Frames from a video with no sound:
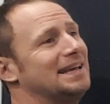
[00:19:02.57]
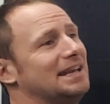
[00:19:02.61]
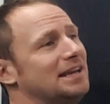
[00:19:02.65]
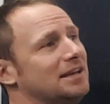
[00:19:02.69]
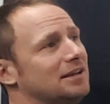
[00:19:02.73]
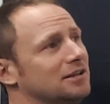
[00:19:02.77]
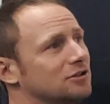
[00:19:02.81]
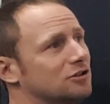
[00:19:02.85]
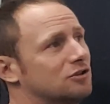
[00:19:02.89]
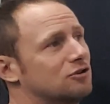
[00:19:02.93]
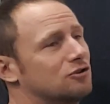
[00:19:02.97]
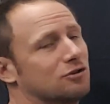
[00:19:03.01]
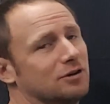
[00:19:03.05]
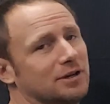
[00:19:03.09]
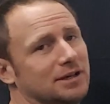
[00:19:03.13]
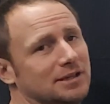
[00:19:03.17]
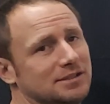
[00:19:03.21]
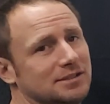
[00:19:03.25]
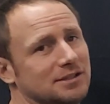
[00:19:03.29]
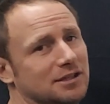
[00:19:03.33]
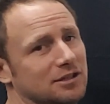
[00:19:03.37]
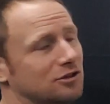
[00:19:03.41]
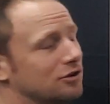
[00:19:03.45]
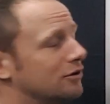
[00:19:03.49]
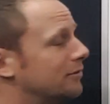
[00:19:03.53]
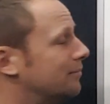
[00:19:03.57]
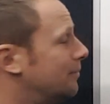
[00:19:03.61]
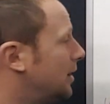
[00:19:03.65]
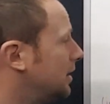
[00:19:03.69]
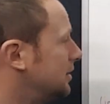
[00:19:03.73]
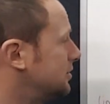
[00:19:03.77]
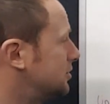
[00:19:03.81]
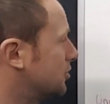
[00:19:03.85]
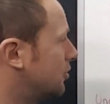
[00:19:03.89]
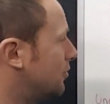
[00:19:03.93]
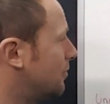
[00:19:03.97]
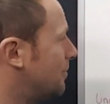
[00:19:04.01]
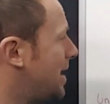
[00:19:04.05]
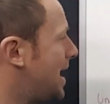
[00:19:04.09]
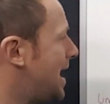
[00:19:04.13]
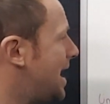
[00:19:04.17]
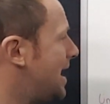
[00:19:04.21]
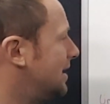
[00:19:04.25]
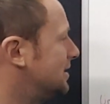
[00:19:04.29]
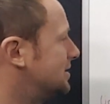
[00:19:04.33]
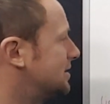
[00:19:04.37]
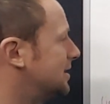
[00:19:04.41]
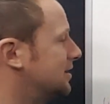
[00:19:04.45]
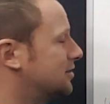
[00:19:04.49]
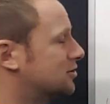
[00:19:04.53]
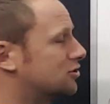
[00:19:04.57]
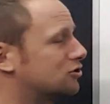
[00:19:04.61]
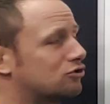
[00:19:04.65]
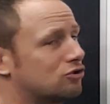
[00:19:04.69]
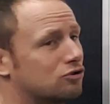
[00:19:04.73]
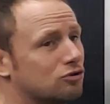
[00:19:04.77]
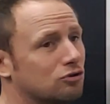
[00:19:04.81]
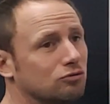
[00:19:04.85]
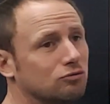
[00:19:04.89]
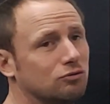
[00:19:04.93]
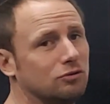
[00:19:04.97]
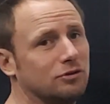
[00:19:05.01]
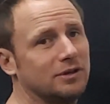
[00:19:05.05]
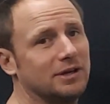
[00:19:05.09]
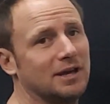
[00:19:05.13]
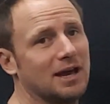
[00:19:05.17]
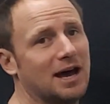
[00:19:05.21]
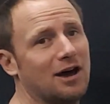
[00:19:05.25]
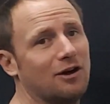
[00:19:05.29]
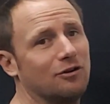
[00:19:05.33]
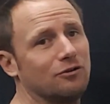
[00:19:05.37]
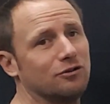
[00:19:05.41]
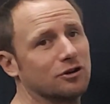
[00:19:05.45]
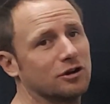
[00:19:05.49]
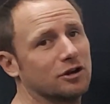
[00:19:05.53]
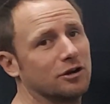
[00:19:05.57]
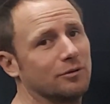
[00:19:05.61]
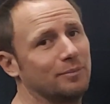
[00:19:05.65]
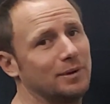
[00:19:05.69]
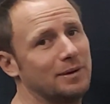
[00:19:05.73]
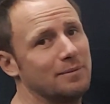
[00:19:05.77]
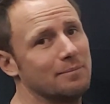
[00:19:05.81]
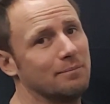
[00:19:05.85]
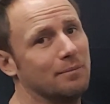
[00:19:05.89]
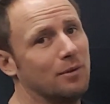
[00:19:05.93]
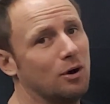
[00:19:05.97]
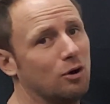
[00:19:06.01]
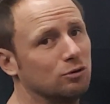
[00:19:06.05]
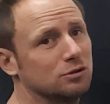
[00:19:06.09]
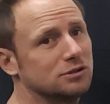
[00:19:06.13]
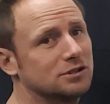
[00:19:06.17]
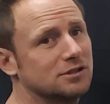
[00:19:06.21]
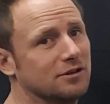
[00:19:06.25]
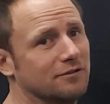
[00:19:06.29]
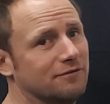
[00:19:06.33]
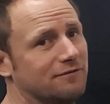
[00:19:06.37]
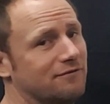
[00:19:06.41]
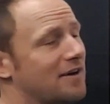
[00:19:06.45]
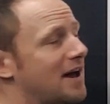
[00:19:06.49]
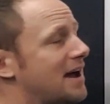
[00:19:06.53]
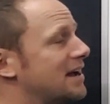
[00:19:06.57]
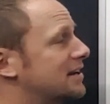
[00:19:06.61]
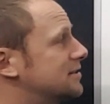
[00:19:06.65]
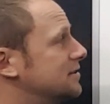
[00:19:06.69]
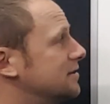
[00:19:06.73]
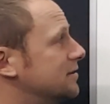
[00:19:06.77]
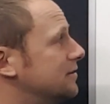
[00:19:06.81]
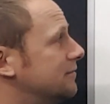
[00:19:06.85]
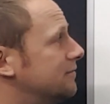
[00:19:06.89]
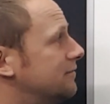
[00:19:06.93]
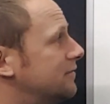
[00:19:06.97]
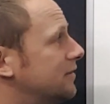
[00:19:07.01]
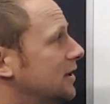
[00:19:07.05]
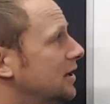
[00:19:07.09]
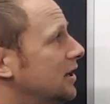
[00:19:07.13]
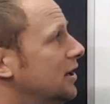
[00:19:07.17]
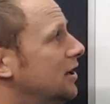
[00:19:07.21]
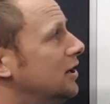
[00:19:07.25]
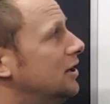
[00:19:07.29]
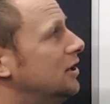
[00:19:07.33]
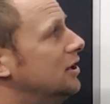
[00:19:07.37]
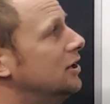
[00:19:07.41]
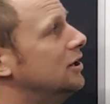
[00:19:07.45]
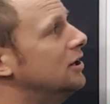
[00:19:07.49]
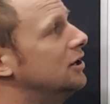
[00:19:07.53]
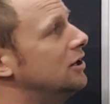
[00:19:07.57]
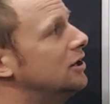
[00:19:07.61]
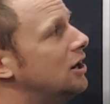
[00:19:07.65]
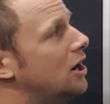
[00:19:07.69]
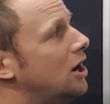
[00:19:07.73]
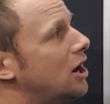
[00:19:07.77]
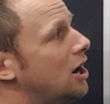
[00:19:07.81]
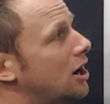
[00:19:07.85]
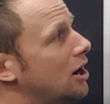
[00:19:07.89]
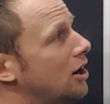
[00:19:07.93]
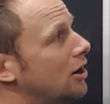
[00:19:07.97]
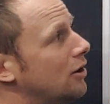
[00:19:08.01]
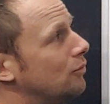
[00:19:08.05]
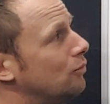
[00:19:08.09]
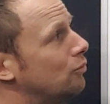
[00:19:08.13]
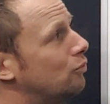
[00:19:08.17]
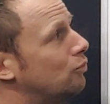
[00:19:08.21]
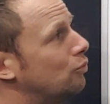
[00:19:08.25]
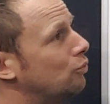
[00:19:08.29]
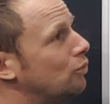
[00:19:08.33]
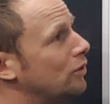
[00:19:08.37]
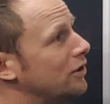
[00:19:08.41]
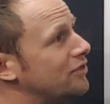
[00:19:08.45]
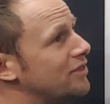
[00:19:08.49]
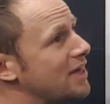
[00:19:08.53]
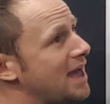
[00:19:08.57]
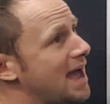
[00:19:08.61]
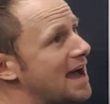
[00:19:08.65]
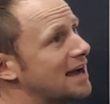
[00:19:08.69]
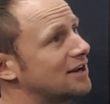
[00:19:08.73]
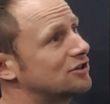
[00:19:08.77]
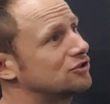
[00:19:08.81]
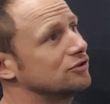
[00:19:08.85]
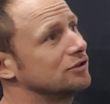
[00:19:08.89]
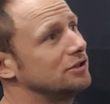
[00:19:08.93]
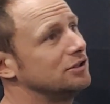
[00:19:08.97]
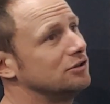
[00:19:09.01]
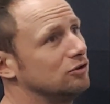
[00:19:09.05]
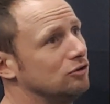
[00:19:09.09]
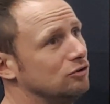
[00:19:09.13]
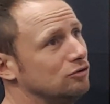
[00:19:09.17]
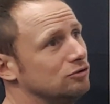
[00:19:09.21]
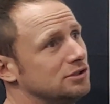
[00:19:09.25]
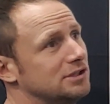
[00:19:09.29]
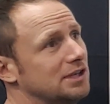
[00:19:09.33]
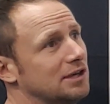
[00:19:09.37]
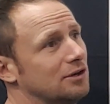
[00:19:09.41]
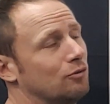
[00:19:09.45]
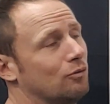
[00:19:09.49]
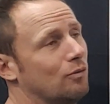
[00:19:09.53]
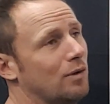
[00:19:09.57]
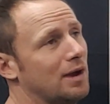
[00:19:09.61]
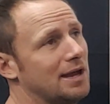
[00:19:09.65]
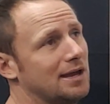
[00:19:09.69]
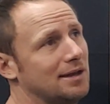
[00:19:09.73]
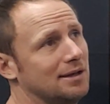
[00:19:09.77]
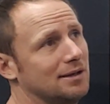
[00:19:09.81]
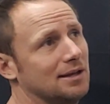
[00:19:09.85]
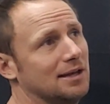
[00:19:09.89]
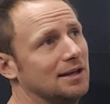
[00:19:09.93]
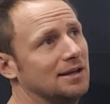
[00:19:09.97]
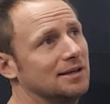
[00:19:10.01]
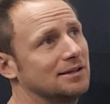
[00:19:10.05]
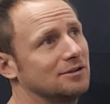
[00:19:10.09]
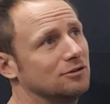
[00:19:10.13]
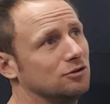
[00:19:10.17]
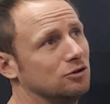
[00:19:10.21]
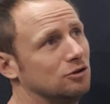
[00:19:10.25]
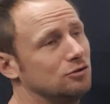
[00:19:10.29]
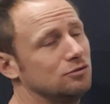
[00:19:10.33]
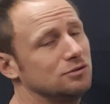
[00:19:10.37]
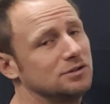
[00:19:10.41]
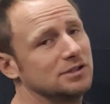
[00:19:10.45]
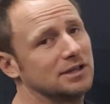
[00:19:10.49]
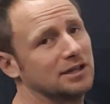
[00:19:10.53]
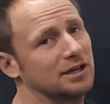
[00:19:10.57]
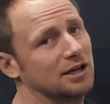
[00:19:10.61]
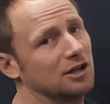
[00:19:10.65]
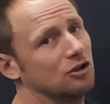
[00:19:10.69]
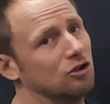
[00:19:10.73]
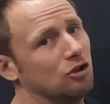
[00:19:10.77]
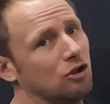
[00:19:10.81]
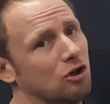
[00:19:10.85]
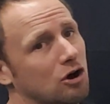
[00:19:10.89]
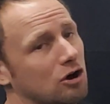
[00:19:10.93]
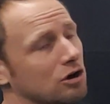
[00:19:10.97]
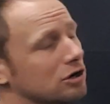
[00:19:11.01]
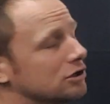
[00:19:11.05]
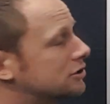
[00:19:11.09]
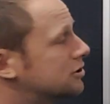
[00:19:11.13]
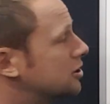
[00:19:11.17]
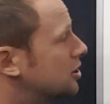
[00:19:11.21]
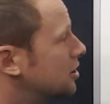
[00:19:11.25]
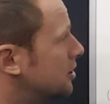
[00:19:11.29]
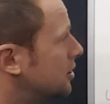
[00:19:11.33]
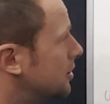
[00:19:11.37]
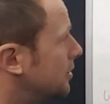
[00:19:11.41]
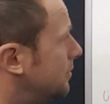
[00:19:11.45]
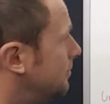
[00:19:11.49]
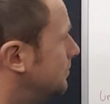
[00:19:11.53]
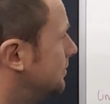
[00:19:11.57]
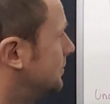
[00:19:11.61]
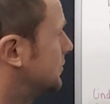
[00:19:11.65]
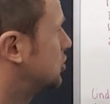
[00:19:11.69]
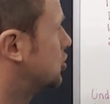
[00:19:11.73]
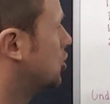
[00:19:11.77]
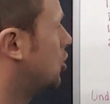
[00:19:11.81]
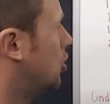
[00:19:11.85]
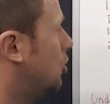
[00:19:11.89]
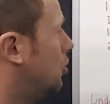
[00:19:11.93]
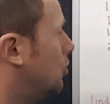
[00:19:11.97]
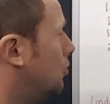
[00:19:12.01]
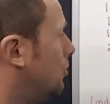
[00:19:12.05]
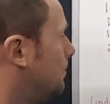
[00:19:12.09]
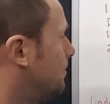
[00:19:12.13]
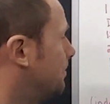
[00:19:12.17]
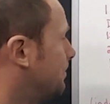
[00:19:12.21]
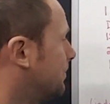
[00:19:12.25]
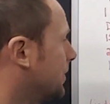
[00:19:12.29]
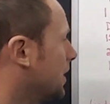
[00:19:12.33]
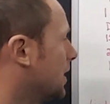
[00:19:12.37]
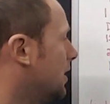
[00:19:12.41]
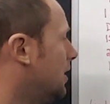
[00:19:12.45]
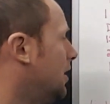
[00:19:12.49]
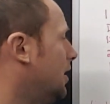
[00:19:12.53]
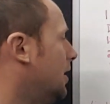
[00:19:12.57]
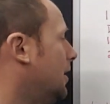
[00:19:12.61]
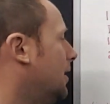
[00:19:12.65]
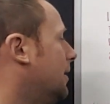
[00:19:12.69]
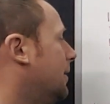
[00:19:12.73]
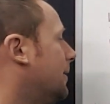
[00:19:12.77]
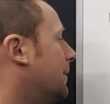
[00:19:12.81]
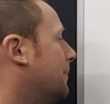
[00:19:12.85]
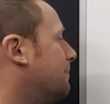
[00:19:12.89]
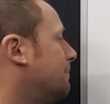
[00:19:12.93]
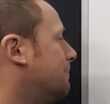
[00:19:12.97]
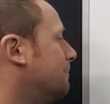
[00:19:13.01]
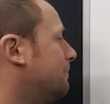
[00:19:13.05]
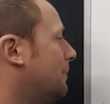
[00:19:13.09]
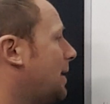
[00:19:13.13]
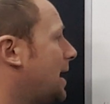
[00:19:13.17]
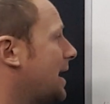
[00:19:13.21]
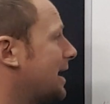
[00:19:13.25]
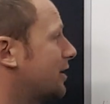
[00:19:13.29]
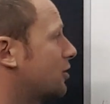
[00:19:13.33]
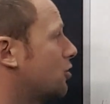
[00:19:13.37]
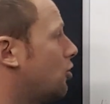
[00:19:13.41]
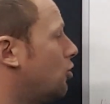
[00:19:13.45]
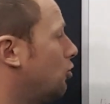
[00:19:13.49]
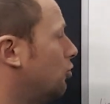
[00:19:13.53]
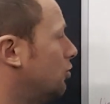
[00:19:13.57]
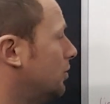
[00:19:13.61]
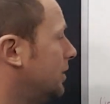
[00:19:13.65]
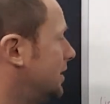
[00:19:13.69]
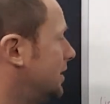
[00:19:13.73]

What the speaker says: increasing your muscle mass, is truly how you're going to be most effective with actually losing weight and losing it long term. So my goal